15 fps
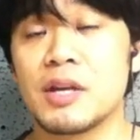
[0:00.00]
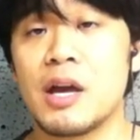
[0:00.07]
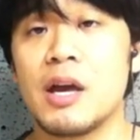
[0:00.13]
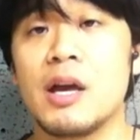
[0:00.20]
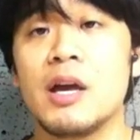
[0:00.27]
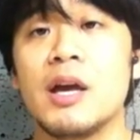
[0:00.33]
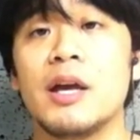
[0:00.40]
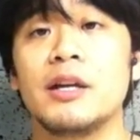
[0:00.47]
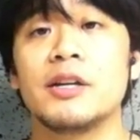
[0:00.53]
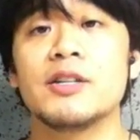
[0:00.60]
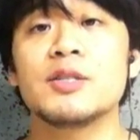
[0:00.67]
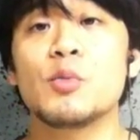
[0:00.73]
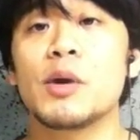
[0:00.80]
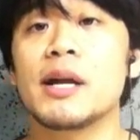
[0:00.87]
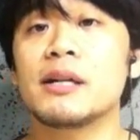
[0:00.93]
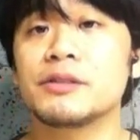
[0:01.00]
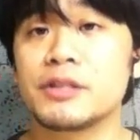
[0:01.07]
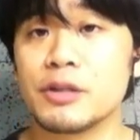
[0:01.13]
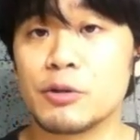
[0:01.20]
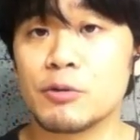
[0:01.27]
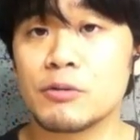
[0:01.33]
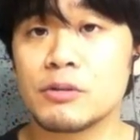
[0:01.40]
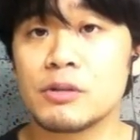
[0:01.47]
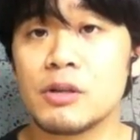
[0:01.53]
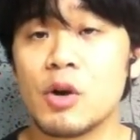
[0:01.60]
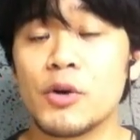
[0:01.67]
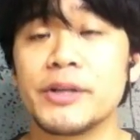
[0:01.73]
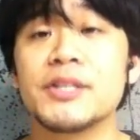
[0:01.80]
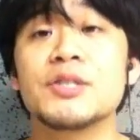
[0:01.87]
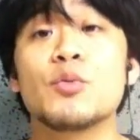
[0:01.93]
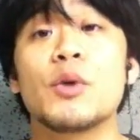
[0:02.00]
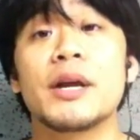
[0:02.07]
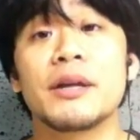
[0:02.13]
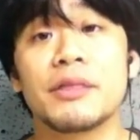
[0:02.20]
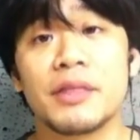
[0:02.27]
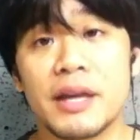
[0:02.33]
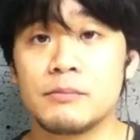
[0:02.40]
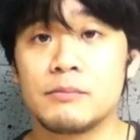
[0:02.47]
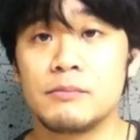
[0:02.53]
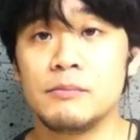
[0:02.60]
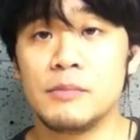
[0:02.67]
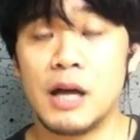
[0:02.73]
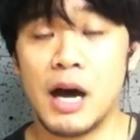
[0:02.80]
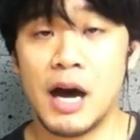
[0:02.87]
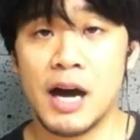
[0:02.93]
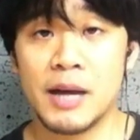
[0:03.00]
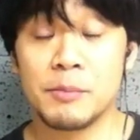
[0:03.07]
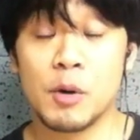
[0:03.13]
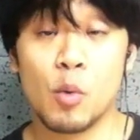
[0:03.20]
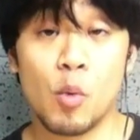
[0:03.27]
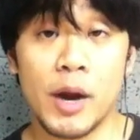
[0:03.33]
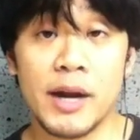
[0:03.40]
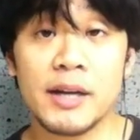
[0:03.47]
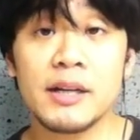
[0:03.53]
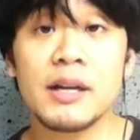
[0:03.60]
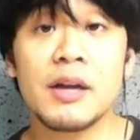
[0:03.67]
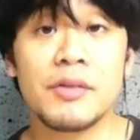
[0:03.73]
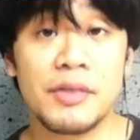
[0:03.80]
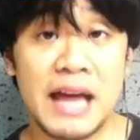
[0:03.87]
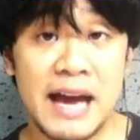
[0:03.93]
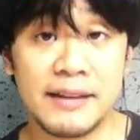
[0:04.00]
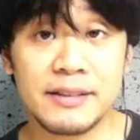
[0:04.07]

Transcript: Here's what I'll do, or here's what I think. I'm aware that.